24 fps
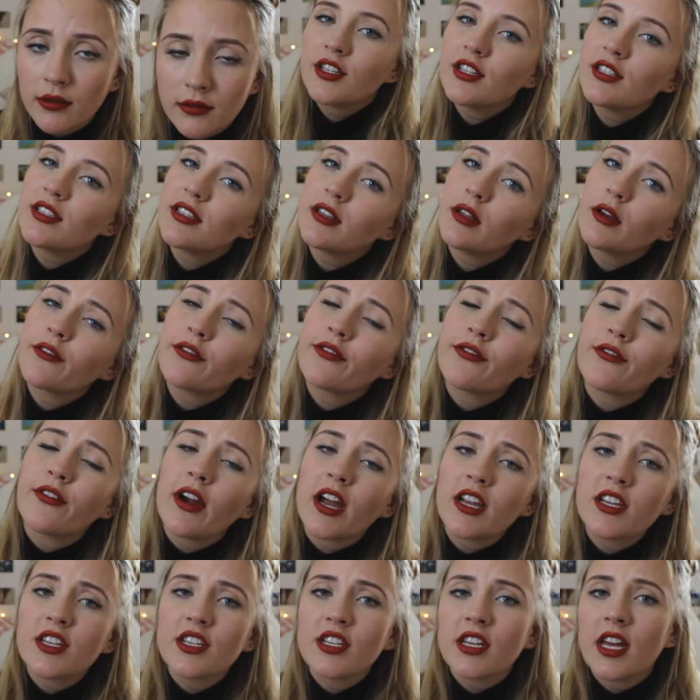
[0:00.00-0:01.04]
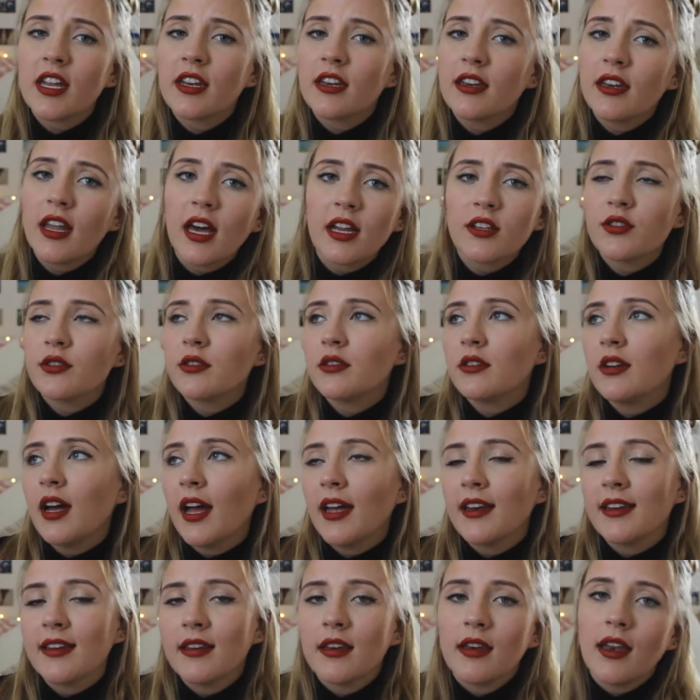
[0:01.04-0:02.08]
Just look fresh and natural
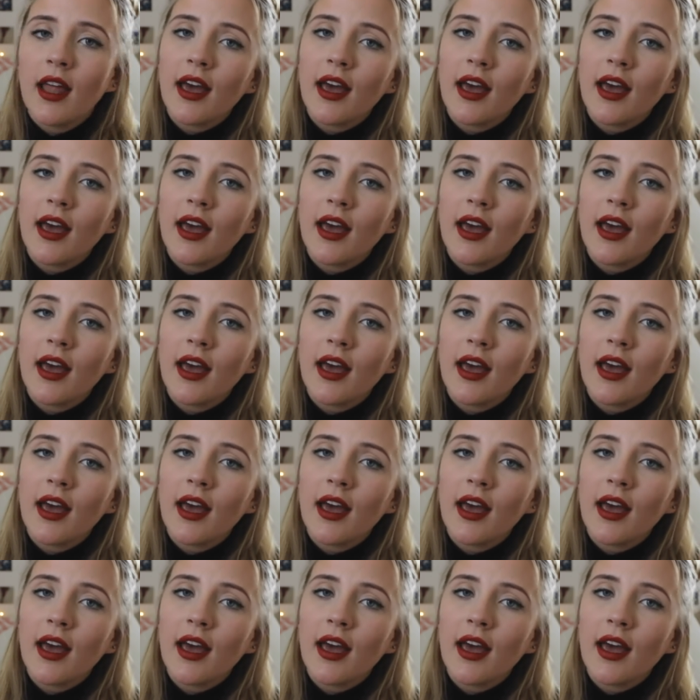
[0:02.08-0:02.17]
and